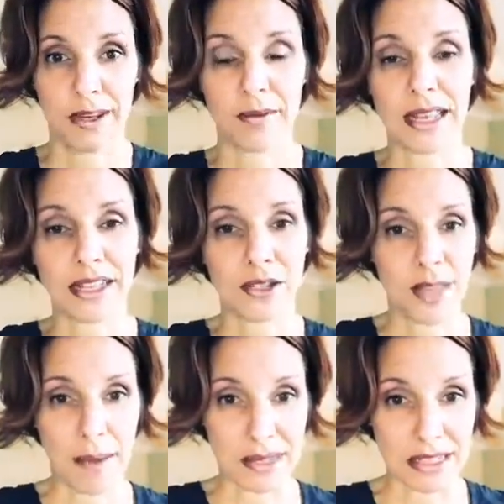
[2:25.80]
I do
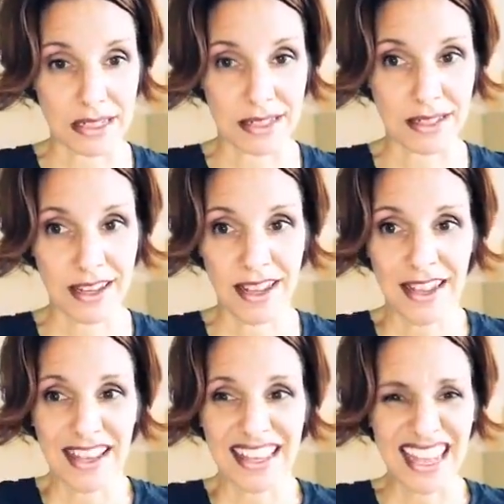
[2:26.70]
that business.
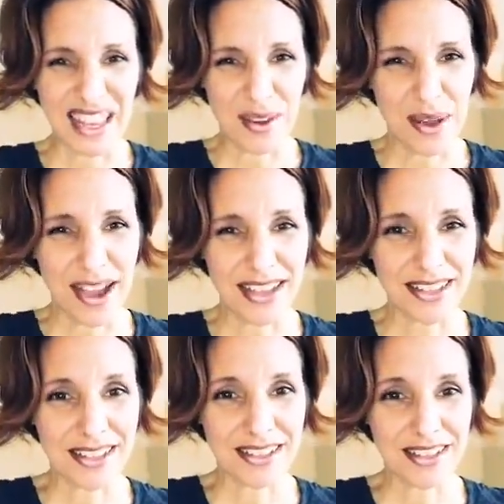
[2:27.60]
Is that you
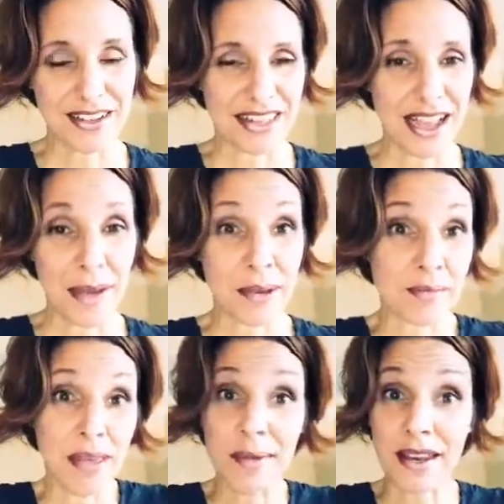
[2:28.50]
guys? Or is that,
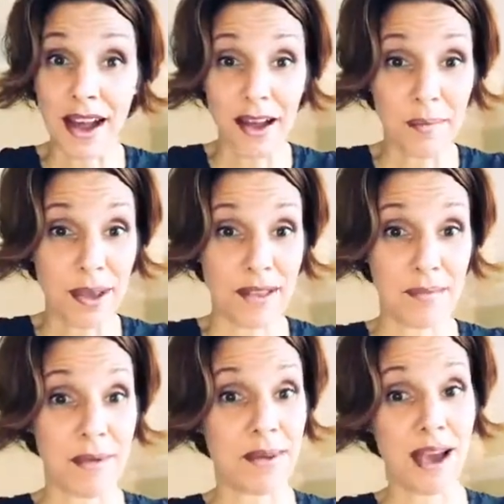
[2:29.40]
maybe not, but
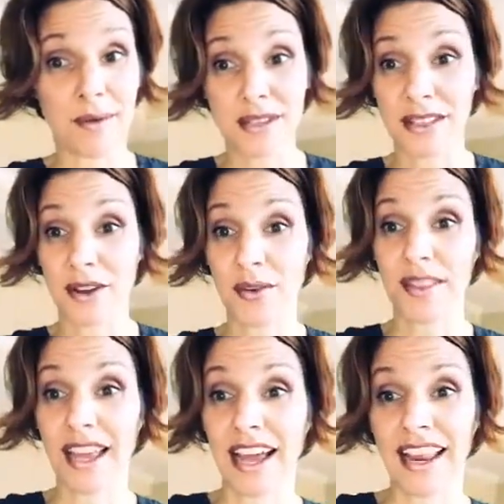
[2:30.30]
maybe I was alone in
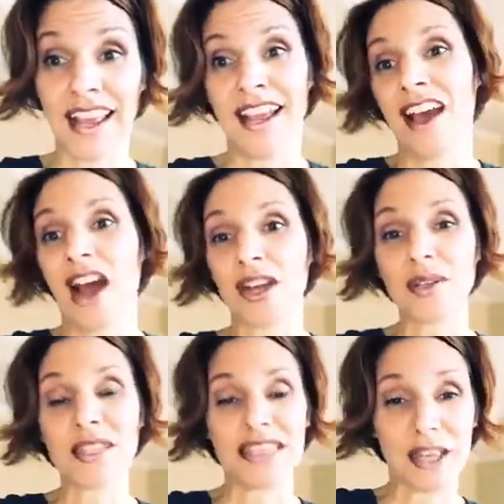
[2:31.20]
that. Are you
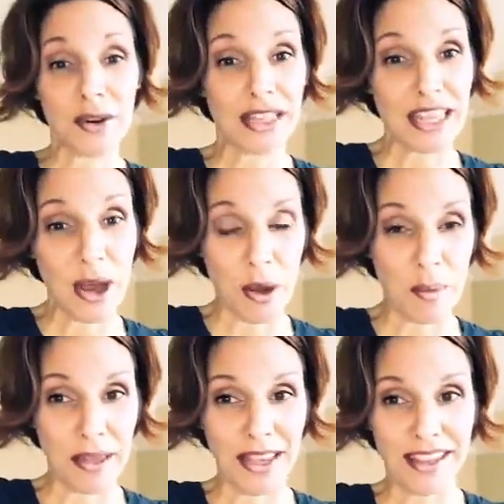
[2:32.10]
secretly
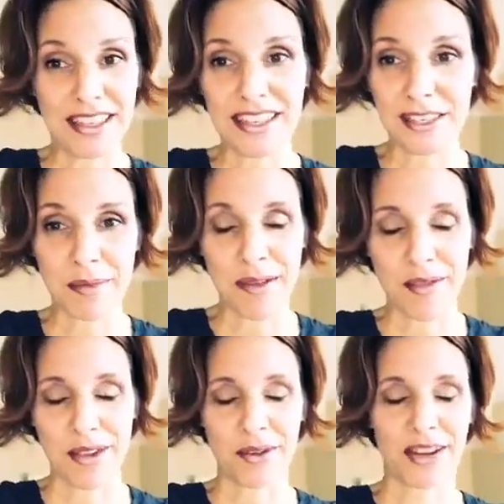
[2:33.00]
hoping, this is my
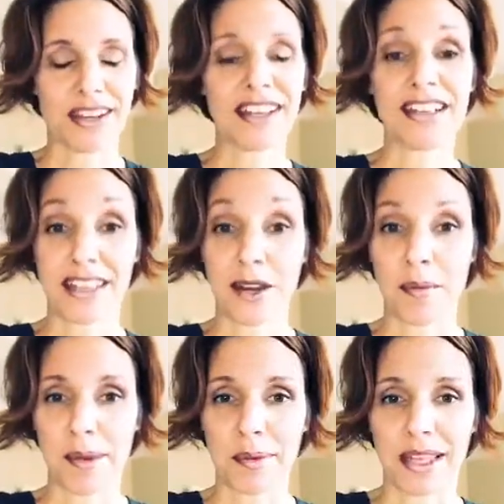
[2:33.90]
favorite, because I know
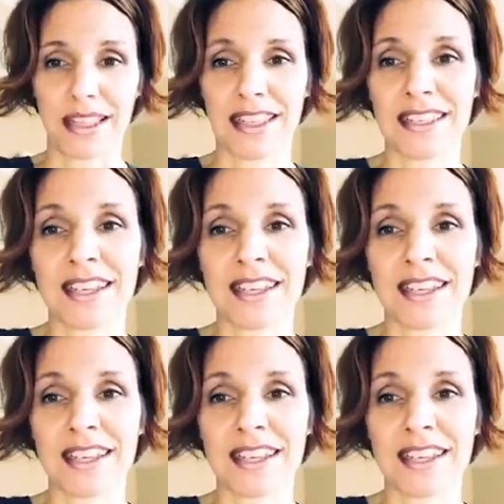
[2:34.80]
people like this.